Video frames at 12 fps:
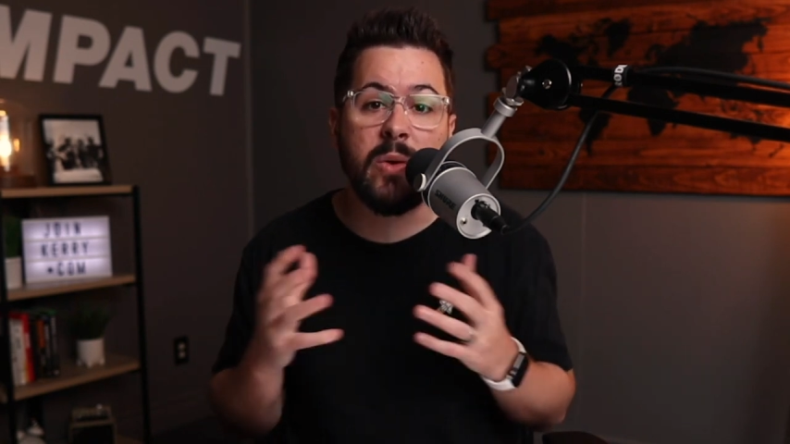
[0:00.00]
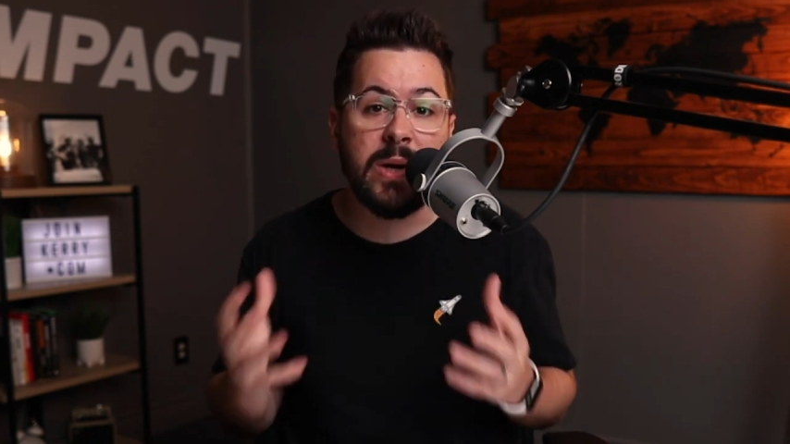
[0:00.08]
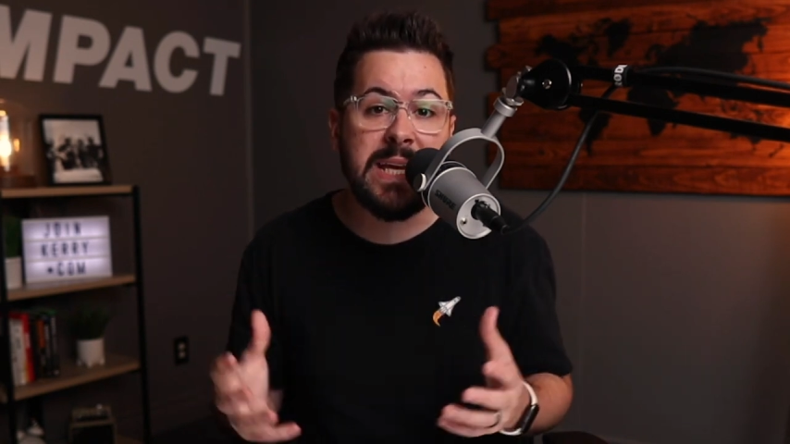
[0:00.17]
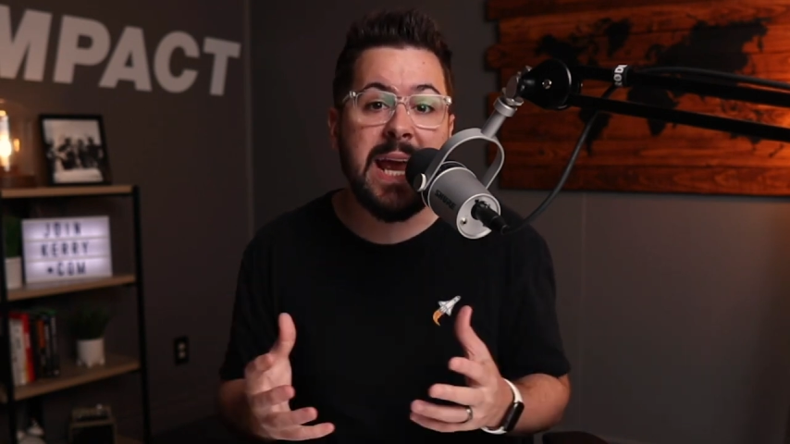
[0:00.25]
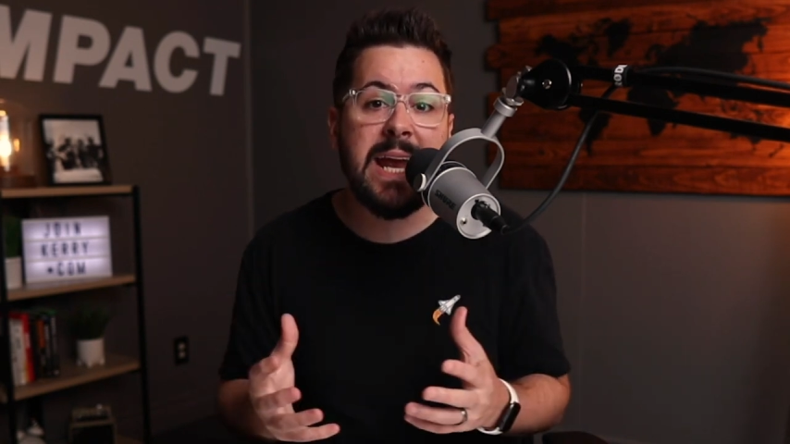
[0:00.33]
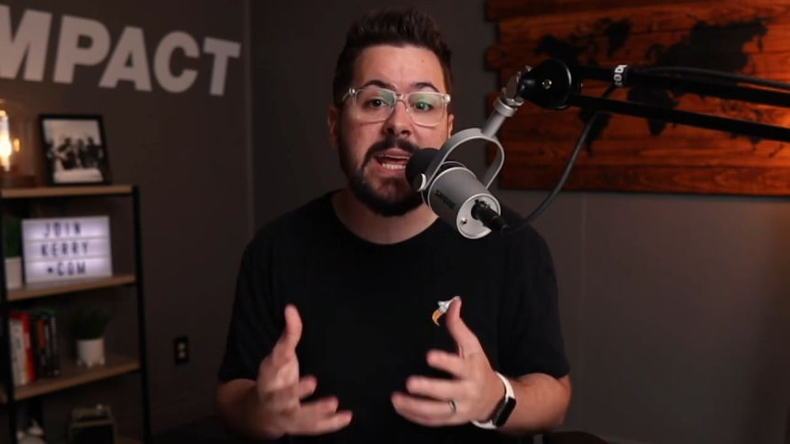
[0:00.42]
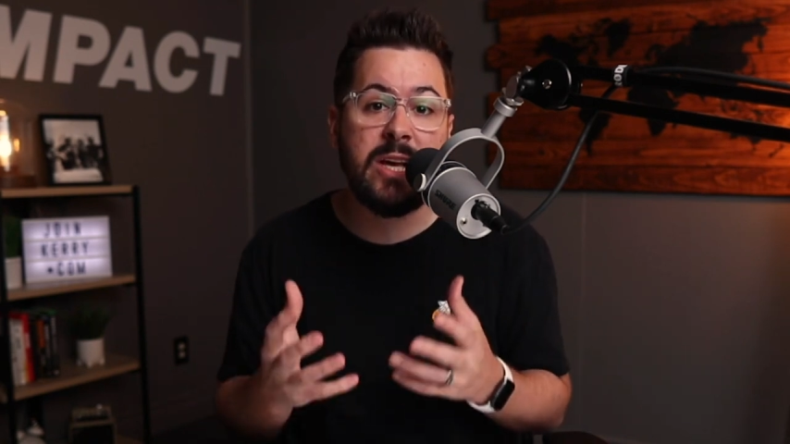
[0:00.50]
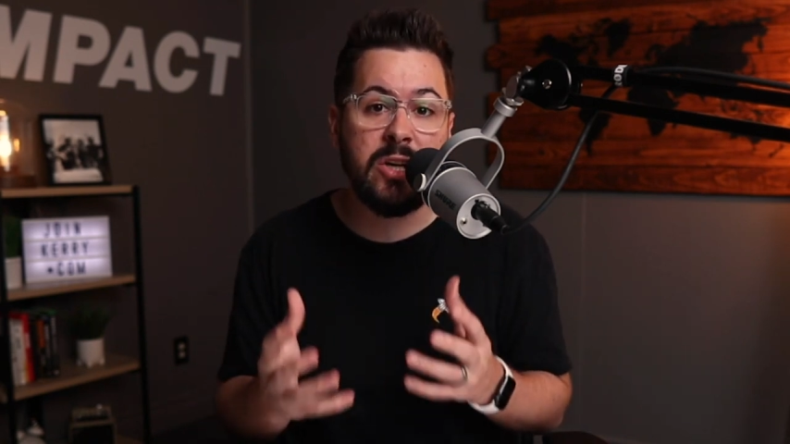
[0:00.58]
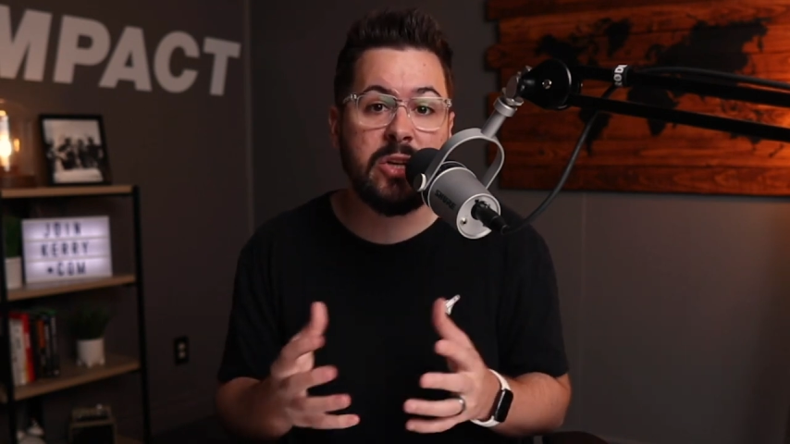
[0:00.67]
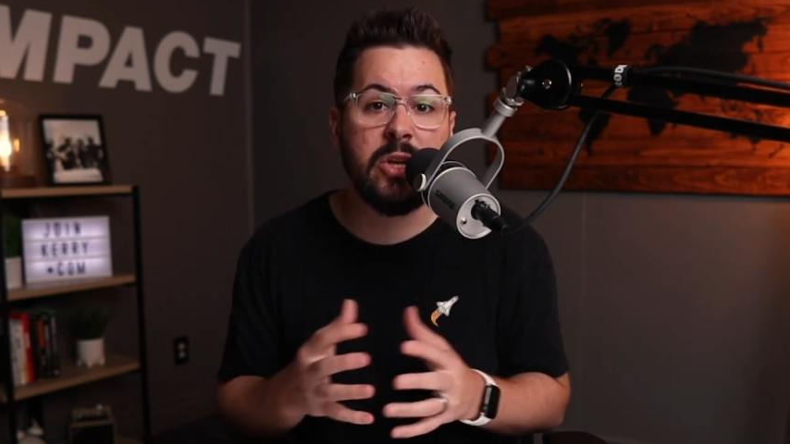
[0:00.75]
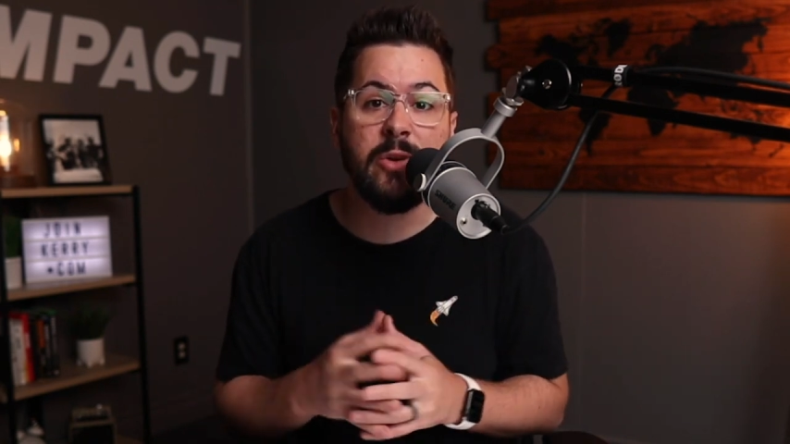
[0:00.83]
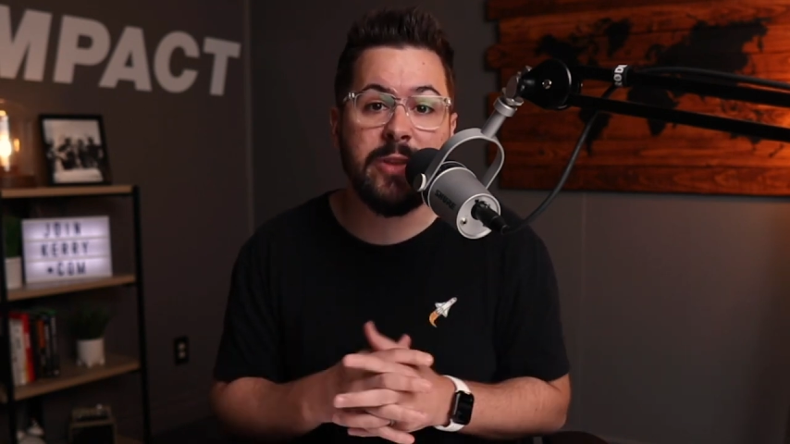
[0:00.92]

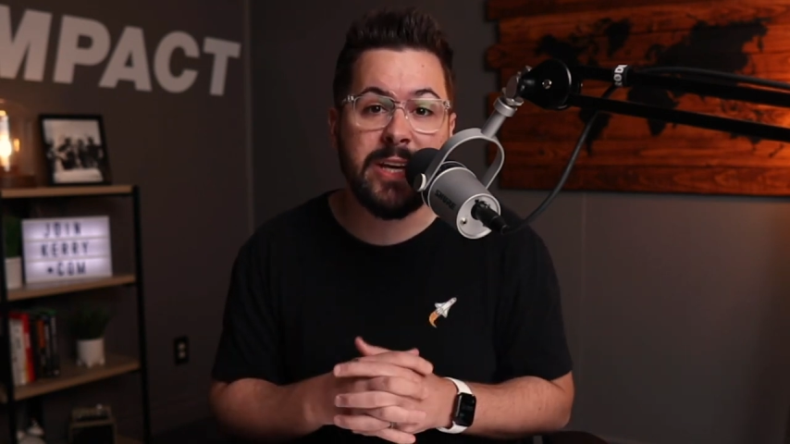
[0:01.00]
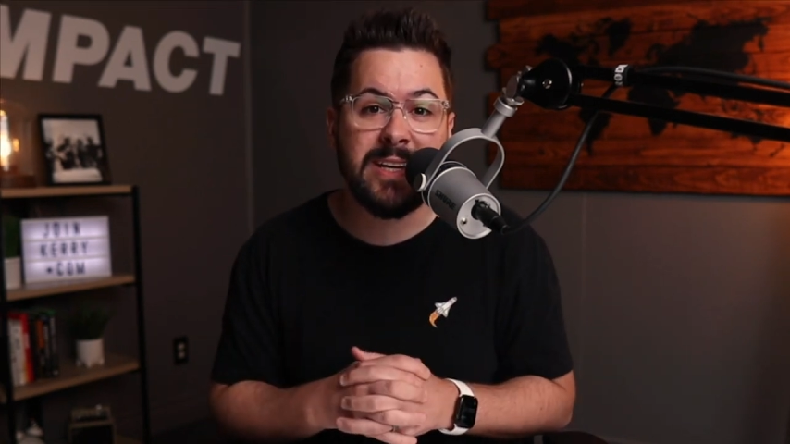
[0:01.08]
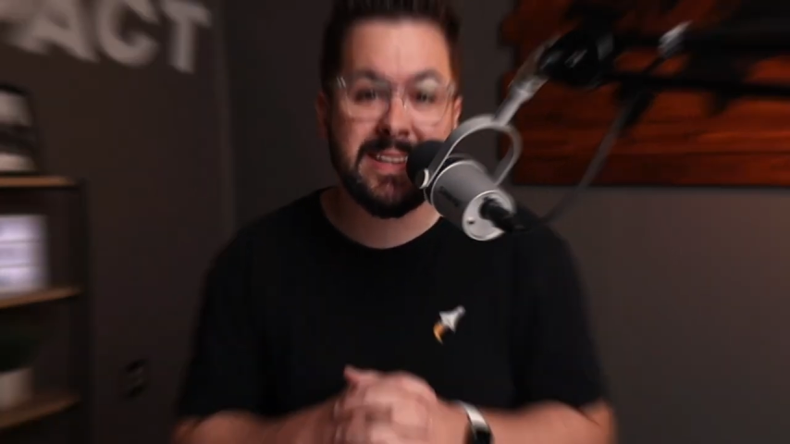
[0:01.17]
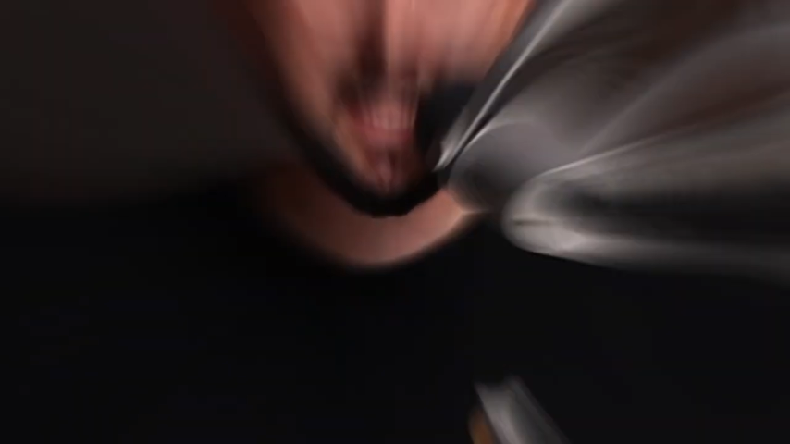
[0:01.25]
organic clothing.